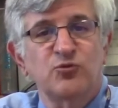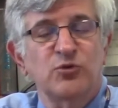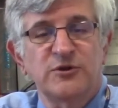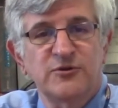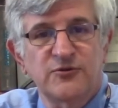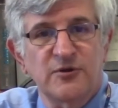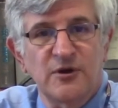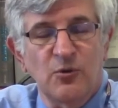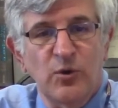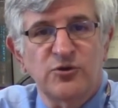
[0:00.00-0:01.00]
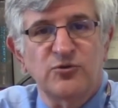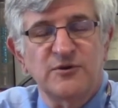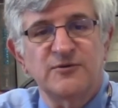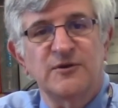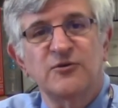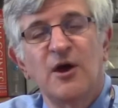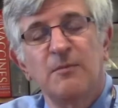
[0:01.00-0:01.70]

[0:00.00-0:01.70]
is really just a, a winter disease.